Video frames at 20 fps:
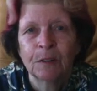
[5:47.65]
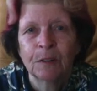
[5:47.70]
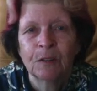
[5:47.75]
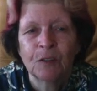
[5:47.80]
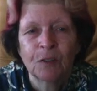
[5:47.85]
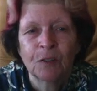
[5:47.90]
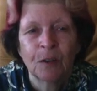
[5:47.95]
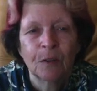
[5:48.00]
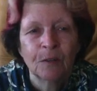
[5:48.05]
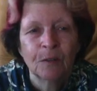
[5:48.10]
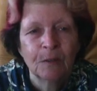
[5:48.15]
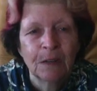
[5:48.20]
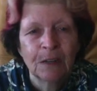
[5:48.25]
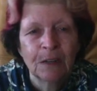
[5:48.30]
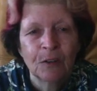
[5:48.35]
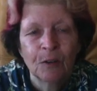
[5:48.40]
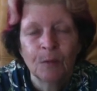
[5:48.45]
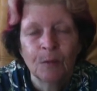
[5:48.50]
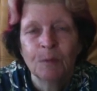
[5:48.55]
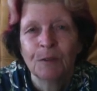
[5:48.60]
and so in
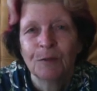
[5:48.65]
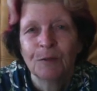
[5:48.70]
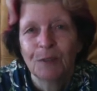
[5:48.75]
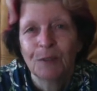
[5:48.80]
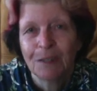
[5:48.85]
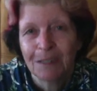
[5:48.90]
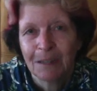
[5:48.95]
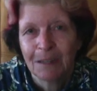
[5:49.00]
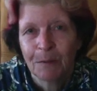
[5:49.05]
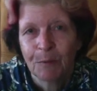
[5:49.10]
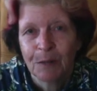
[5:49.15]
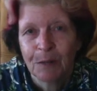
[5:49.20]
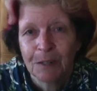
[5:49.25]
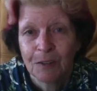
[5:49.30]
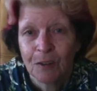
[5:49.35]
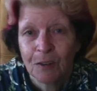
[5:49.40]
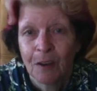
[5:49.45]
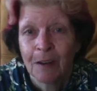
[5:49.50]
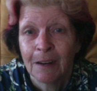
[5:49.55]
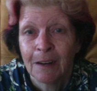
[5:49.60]
terms of contemporary
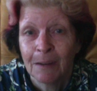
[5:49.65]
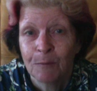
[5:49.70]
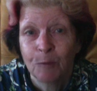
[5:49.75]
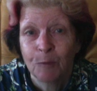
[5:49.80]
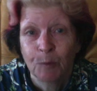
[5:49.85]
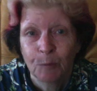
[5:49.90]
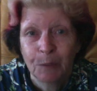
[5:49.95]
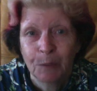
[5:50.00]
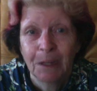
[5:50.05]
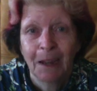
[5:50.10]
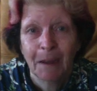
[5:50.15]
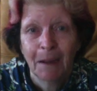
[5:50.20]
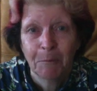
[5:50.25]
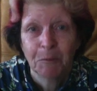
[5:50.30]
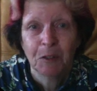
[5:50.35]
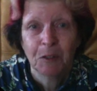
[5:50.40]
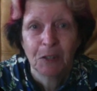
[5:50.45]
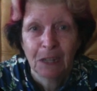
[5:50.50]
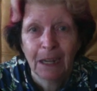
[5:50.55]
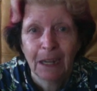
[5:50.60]
design, it will be up
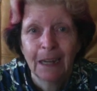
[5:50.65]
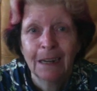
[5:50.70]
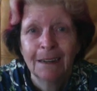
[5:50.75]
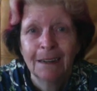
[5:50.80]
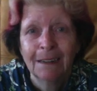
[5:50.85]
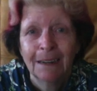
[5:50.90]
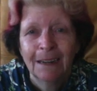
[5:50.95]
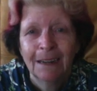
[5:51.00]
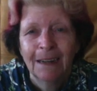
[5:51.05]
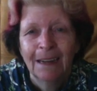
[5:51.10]
to date